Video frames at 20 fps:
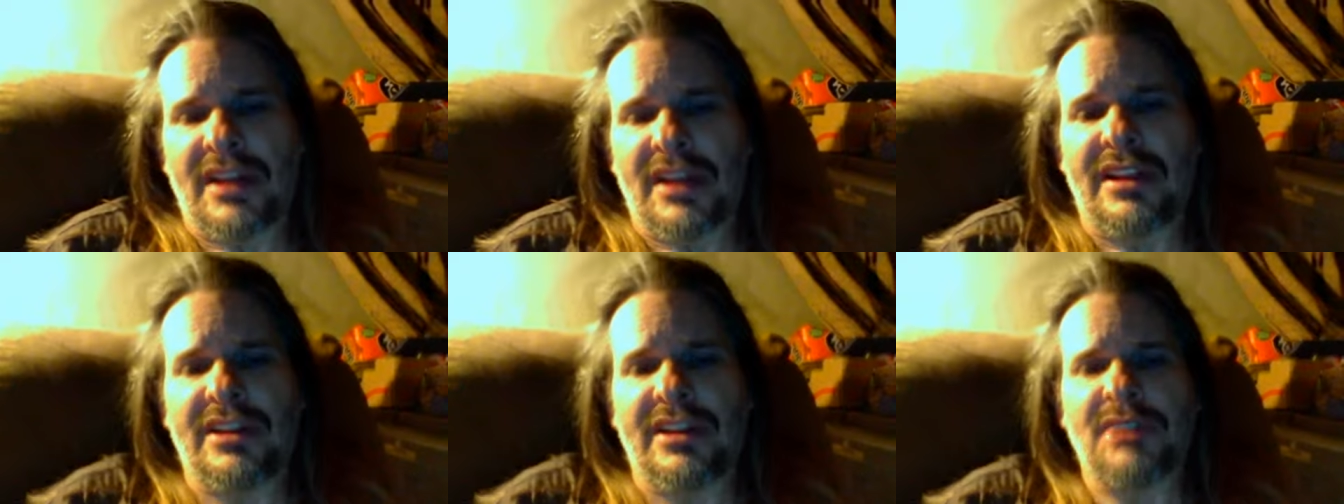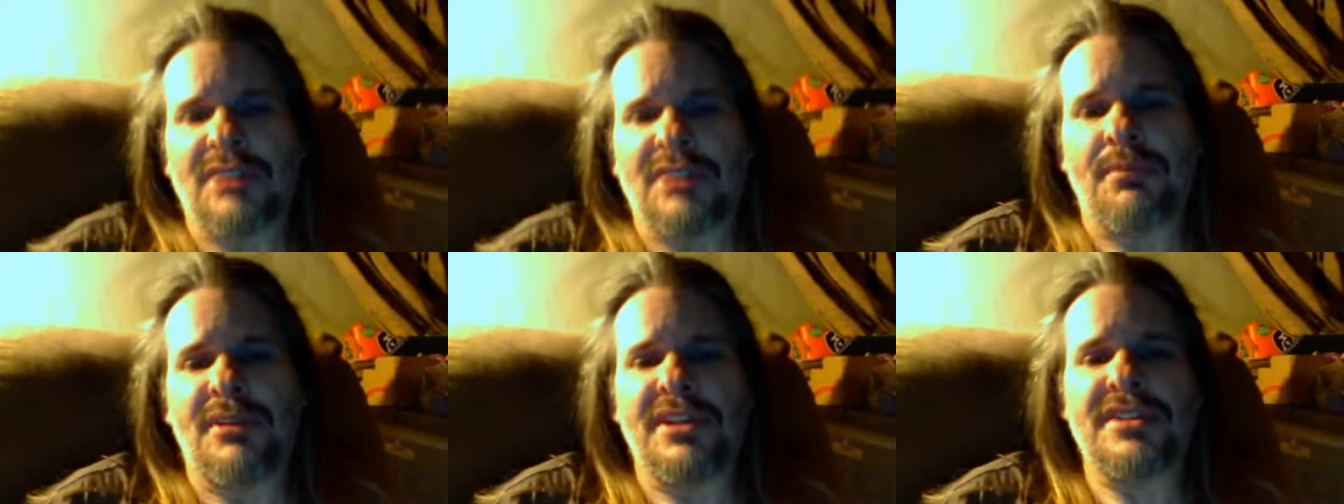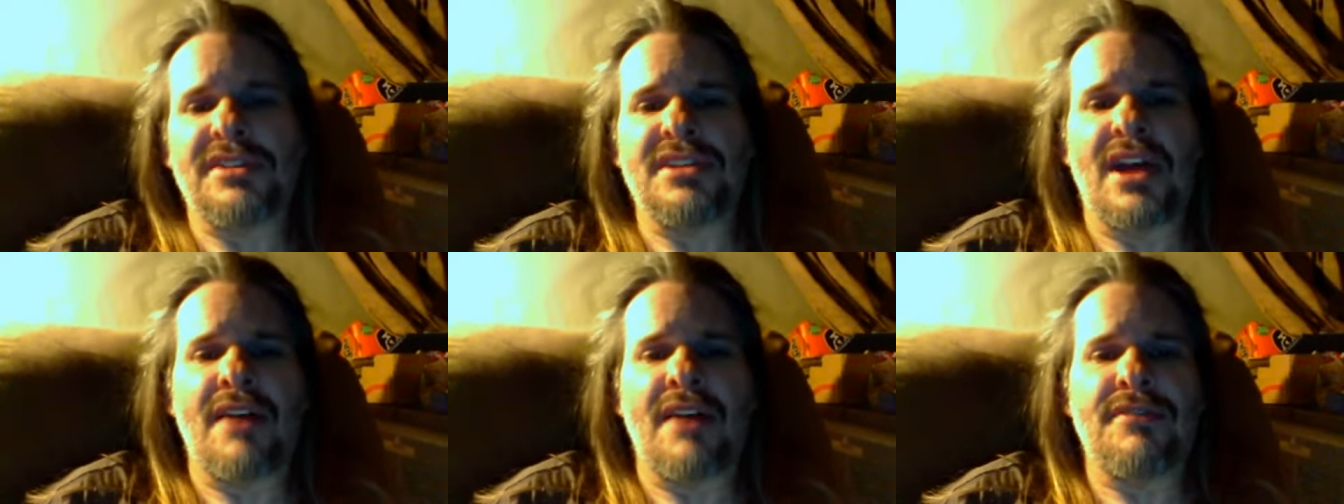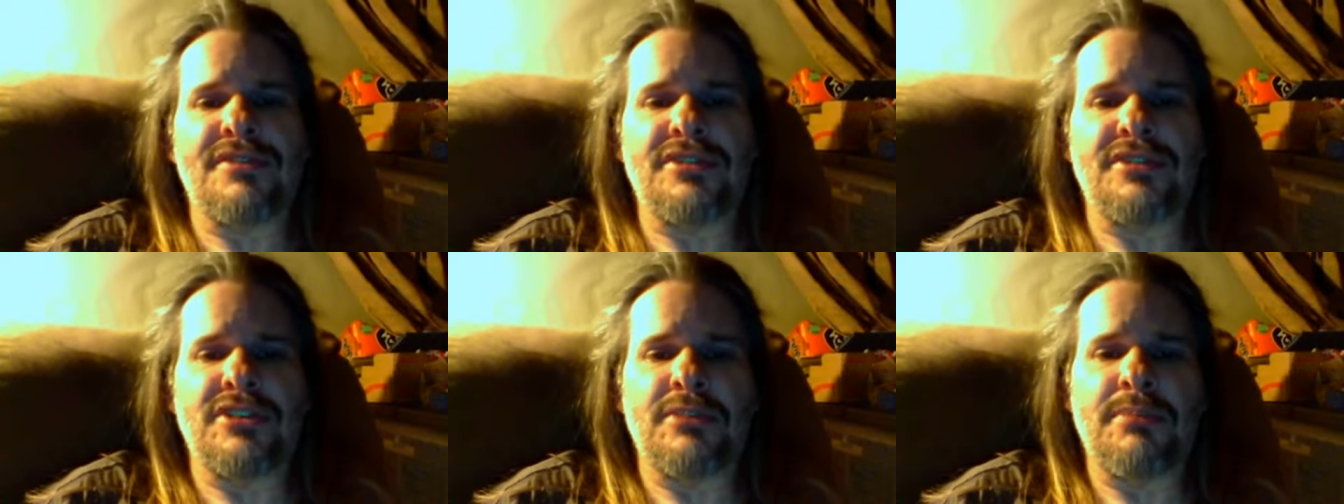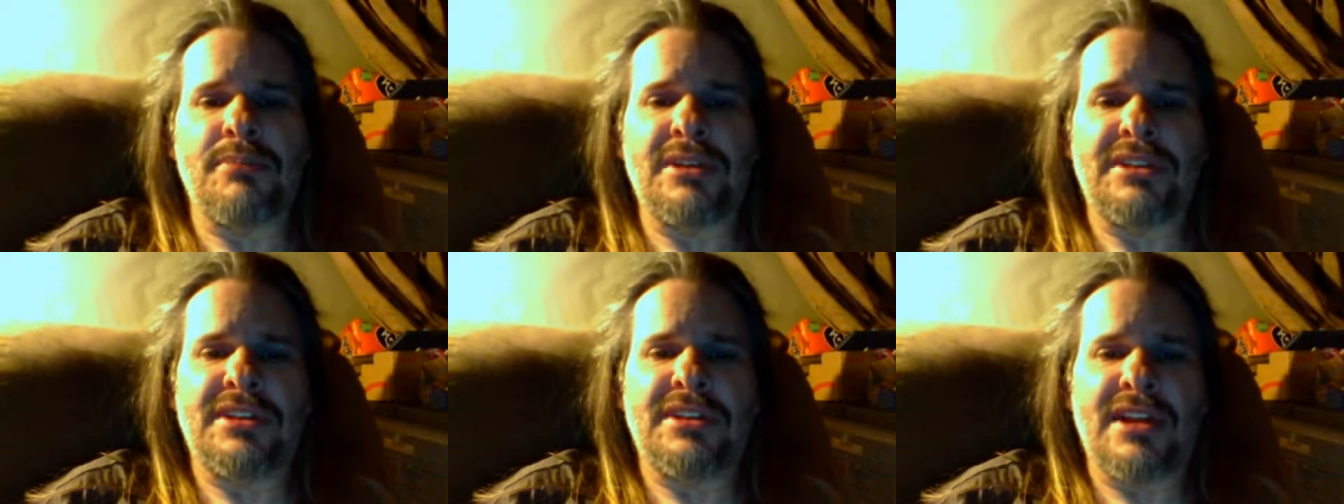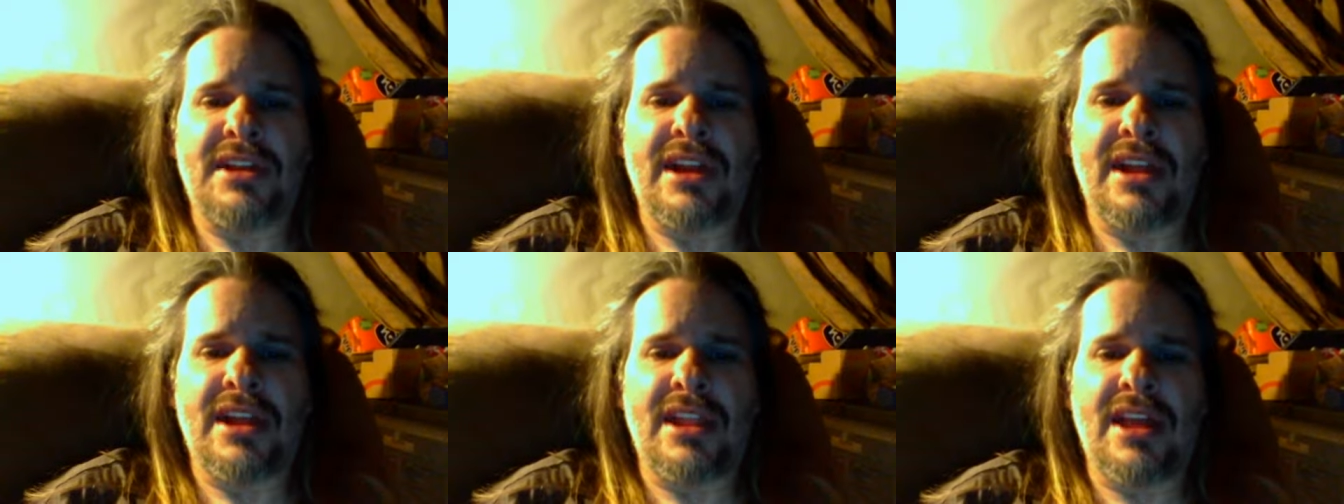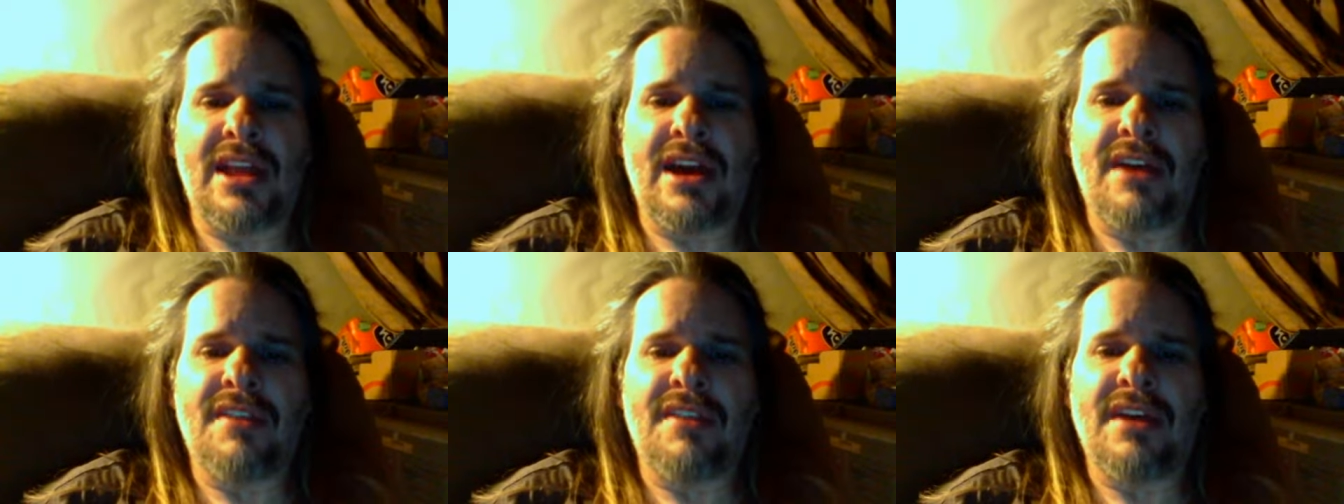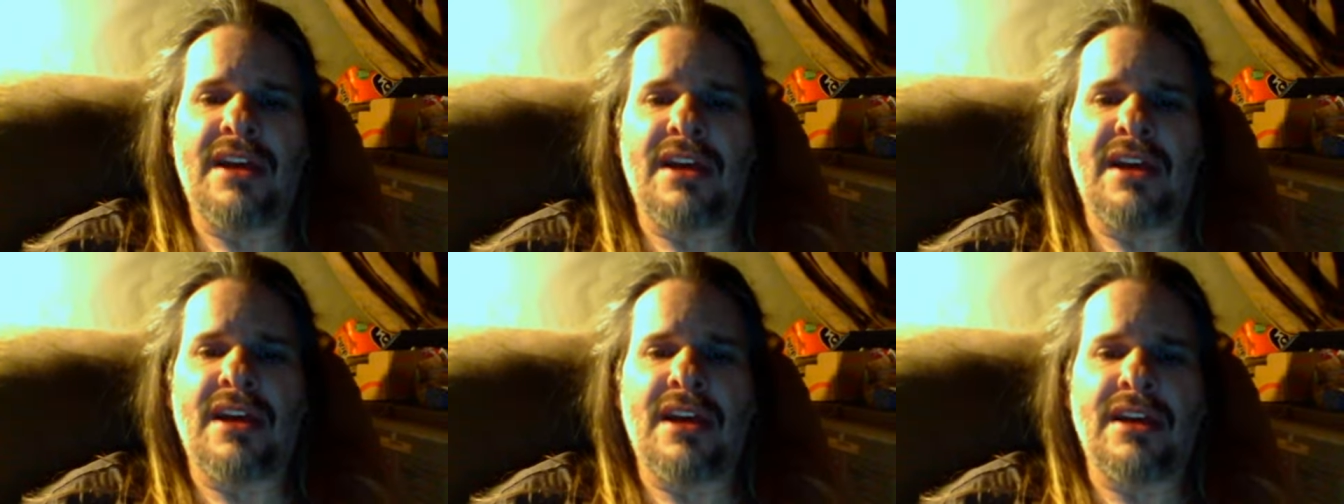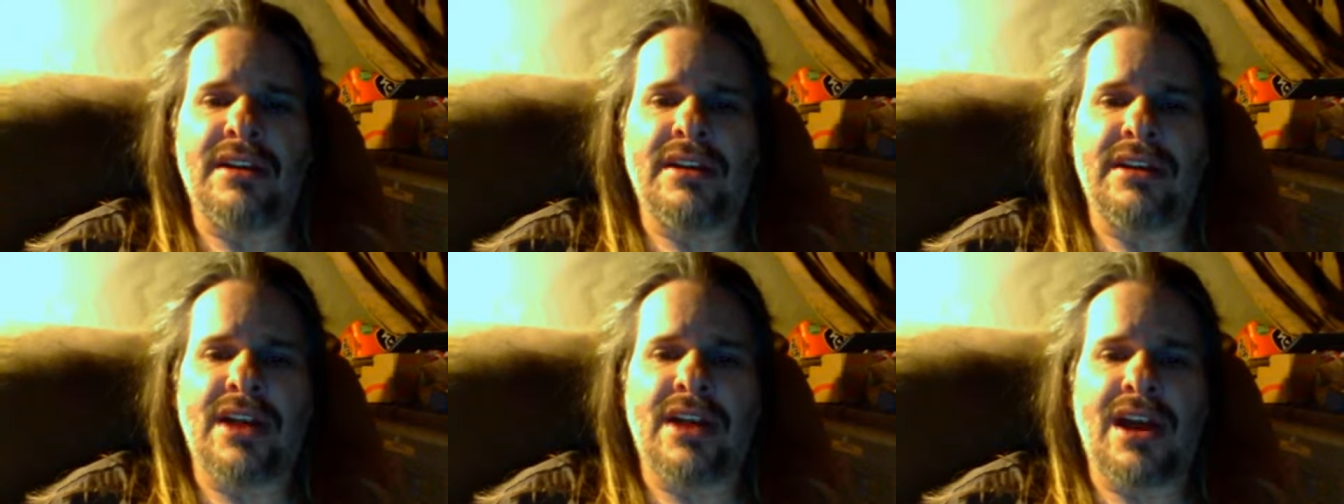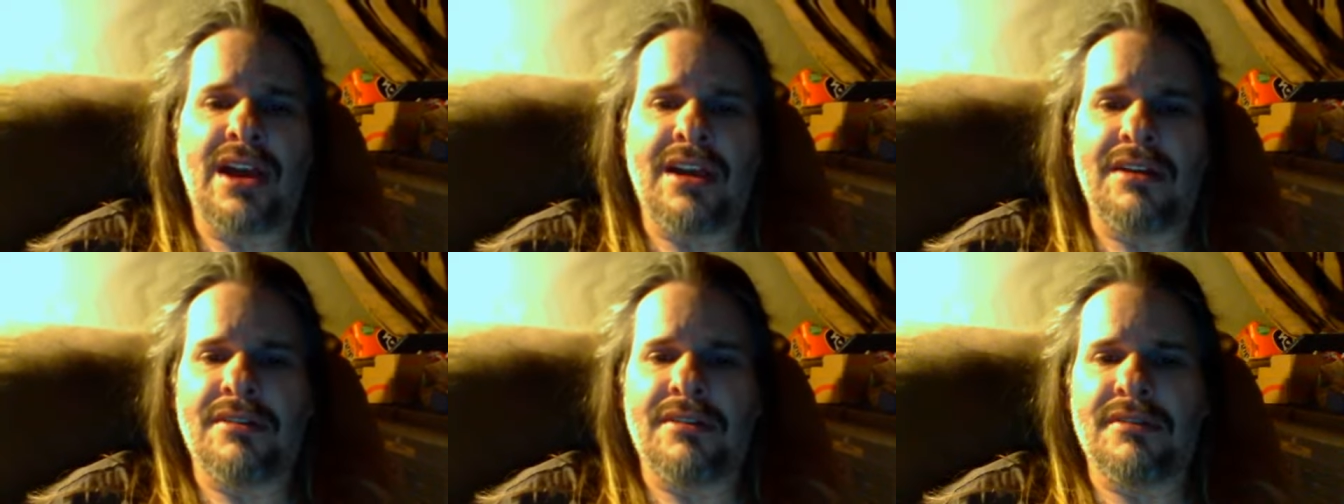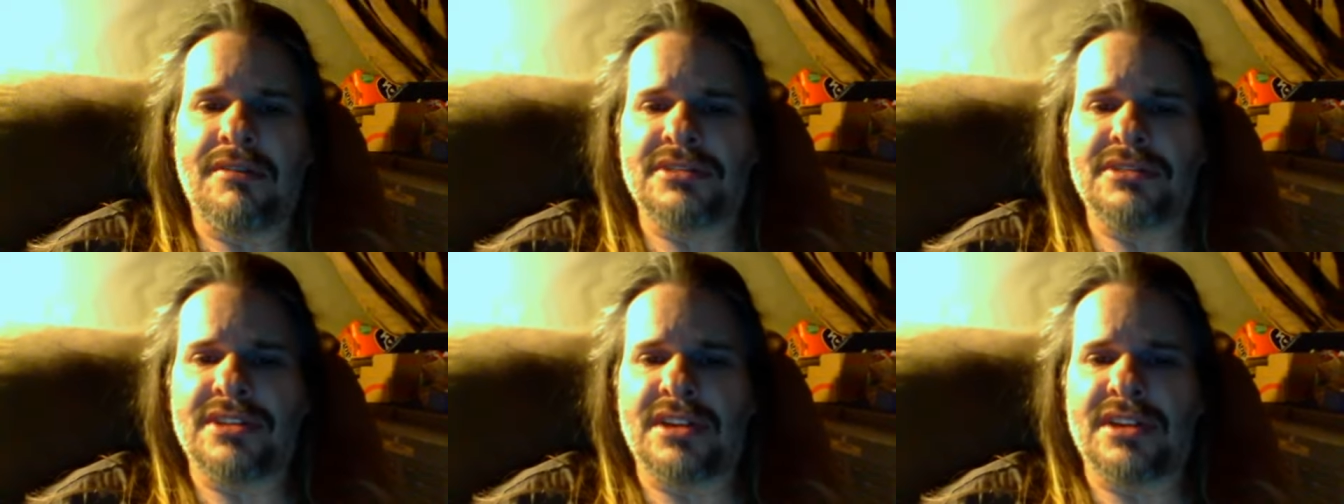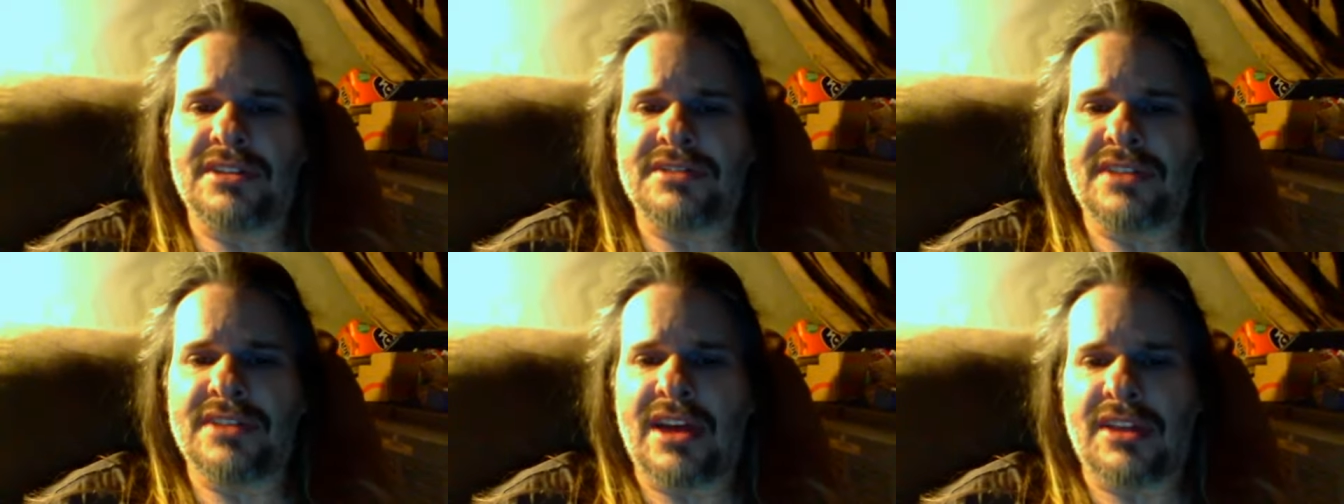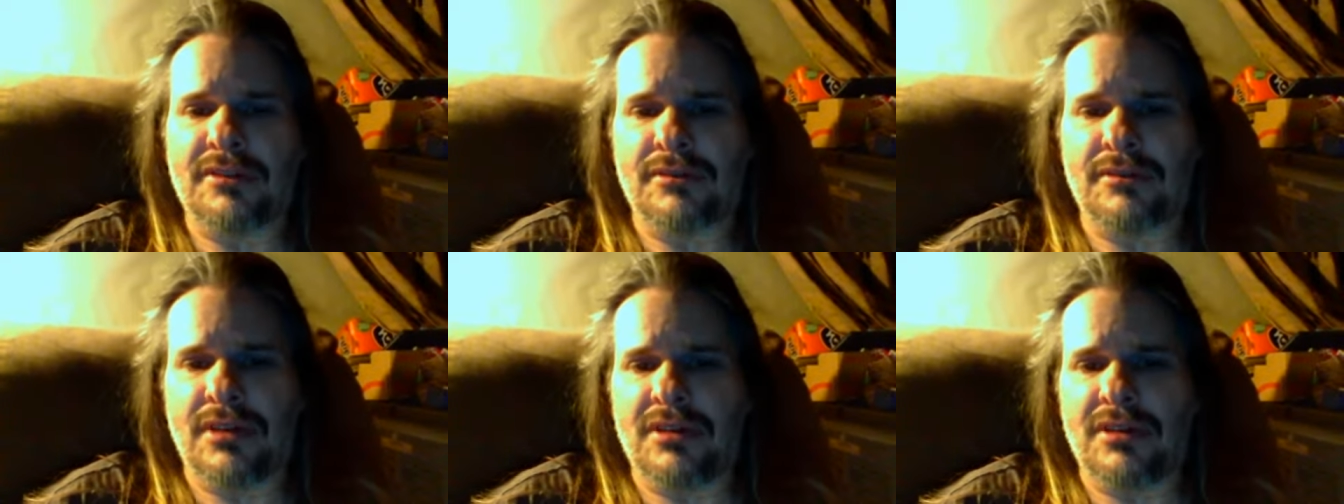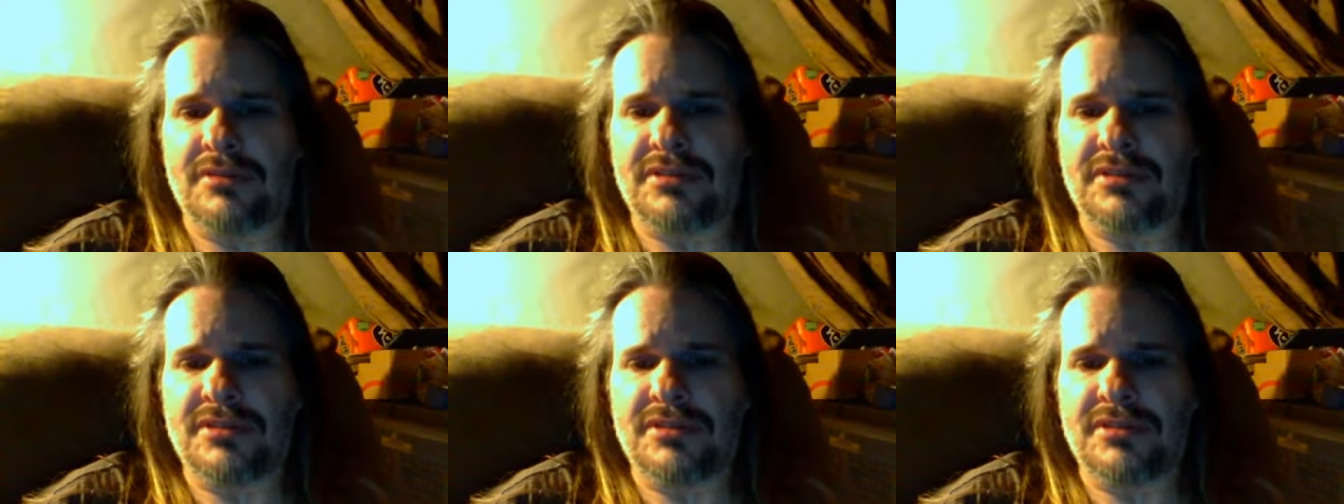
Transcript: Let the police officer beat the hell out of that uh, guy that was on the side of the road.